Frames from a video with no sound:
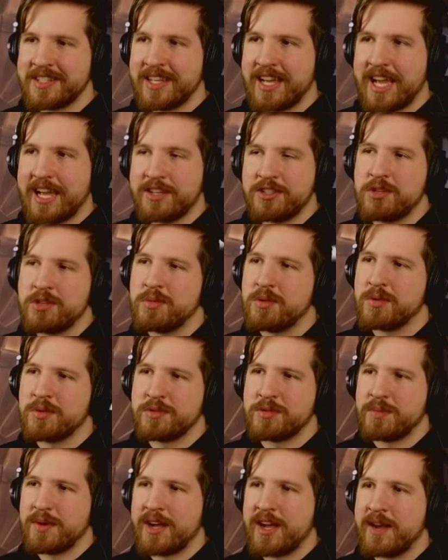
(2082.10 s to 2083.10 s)
I assume it
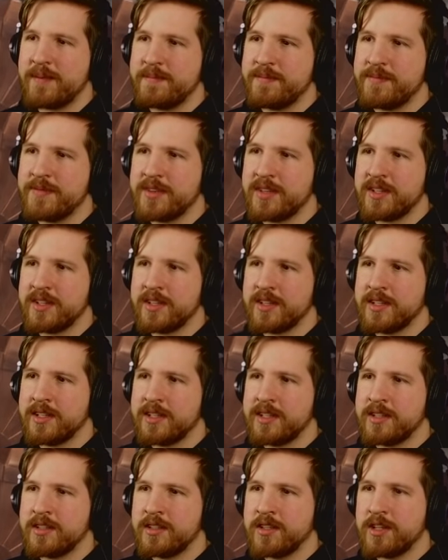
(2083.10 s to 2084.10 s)
was Bob.
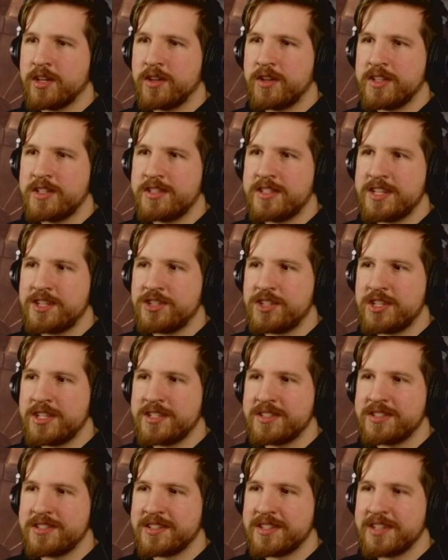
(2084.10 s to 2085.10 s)
Look at all these
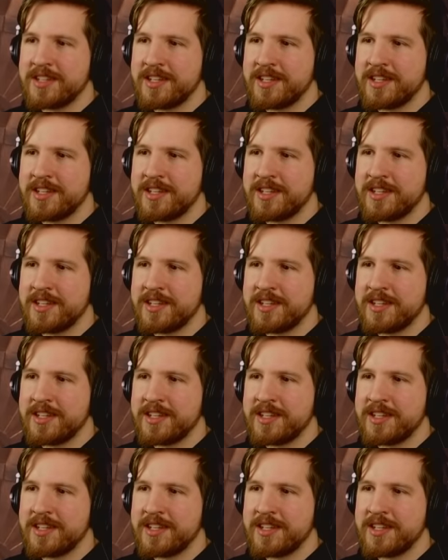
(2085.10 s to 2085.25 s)
dishes.